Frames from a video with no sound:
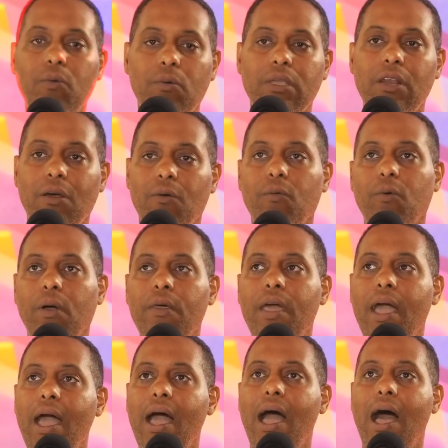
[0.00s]
do you know
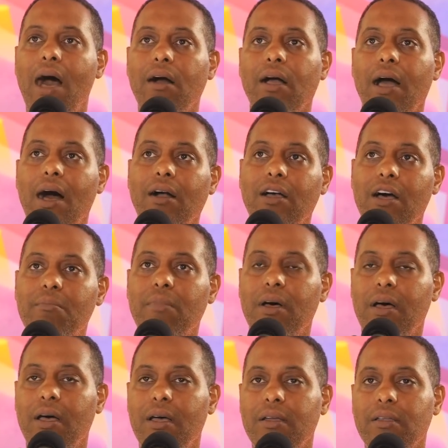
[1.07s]
how how come
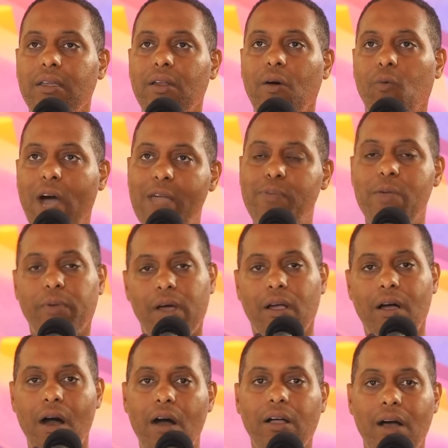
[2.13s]
uh, you know white people are
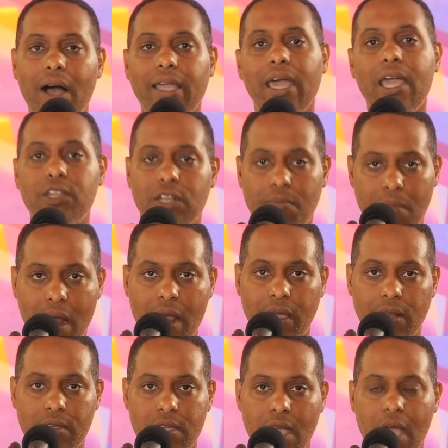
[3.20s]
called Caucasian
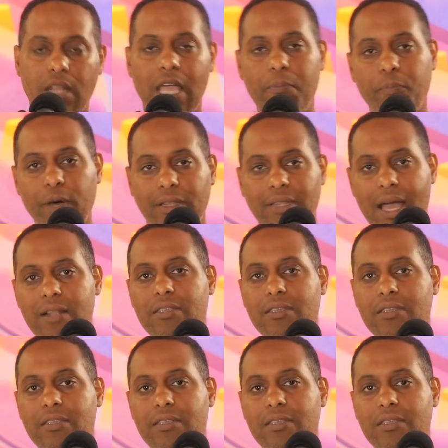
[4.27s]
Americans? They put